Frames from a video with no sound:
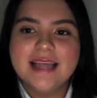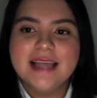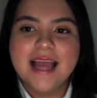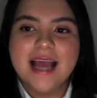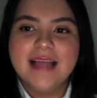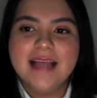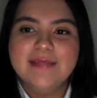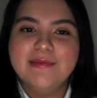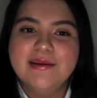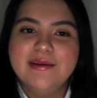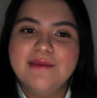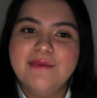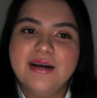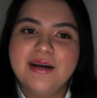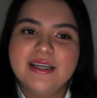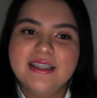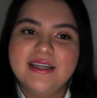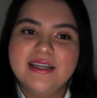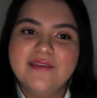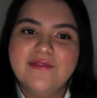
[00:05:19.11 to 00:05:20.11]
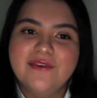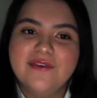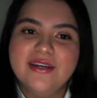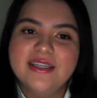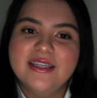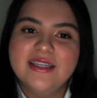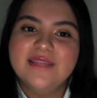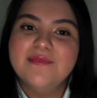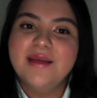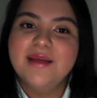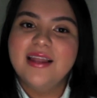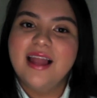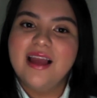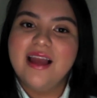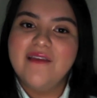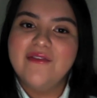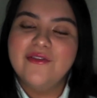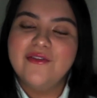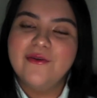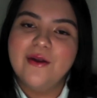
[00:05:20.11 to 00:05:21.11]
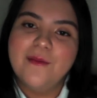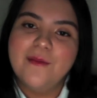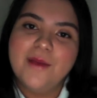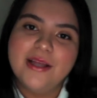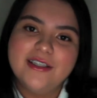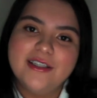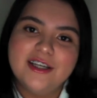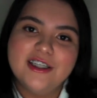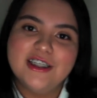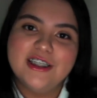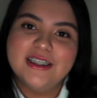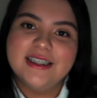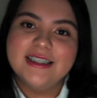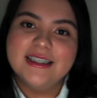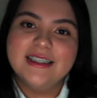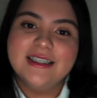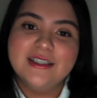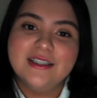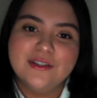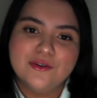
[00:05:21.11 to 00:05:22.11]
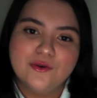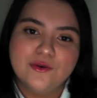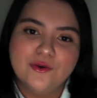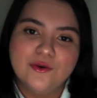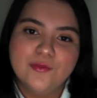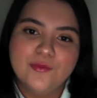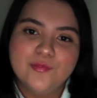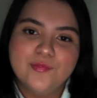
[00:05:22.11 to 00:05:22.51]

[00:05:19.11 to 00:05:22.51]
it has been a positive force in my life throughout my transitions in school.